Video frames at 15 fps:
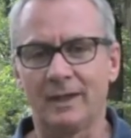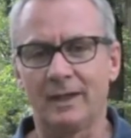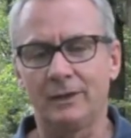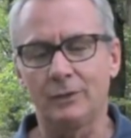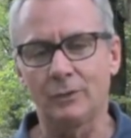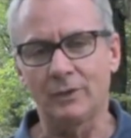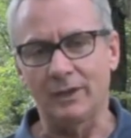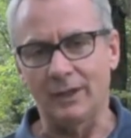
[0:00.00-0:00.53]

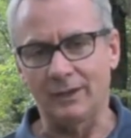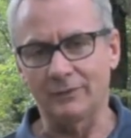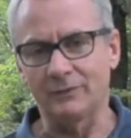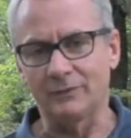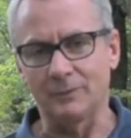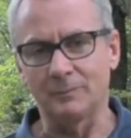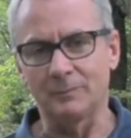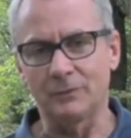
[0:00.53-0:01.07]
you can ask
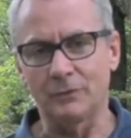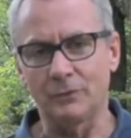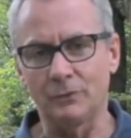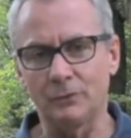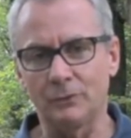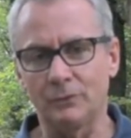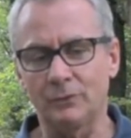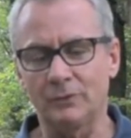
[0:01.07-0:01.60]
them
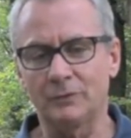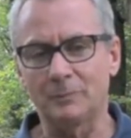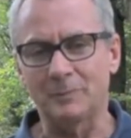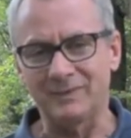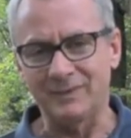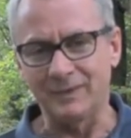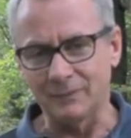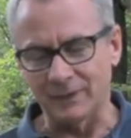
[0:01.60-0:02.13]
to
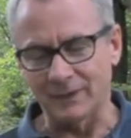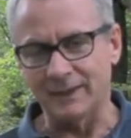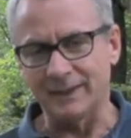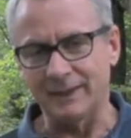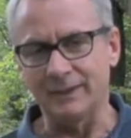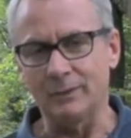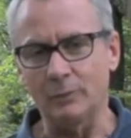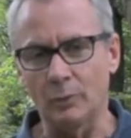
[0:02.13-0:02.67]

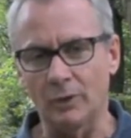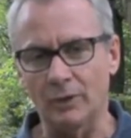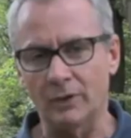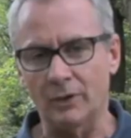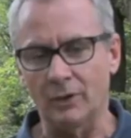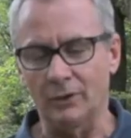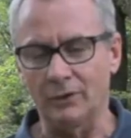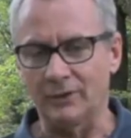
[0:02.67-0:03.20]
specifically work
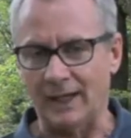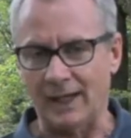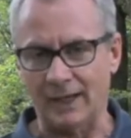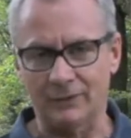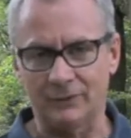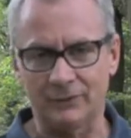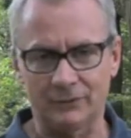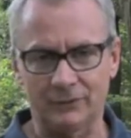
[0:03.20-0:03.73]
on
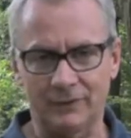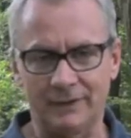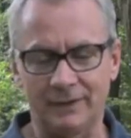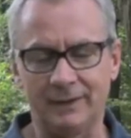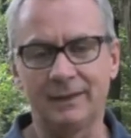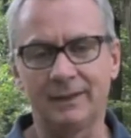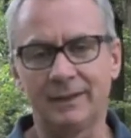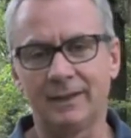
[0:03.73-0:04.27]
accuracy
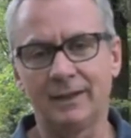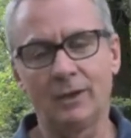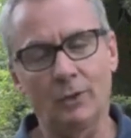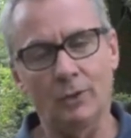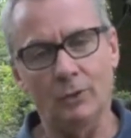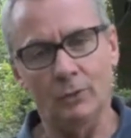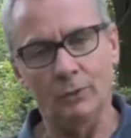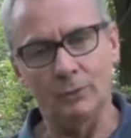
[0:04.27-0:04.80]

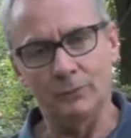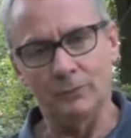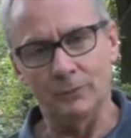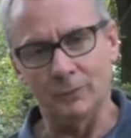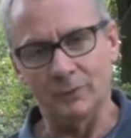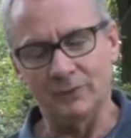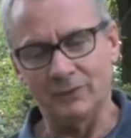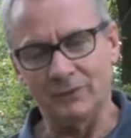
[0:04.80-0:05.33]
or
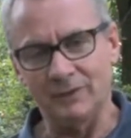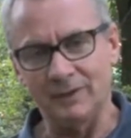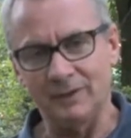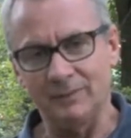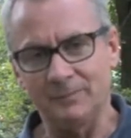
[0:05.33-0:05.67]
fluency,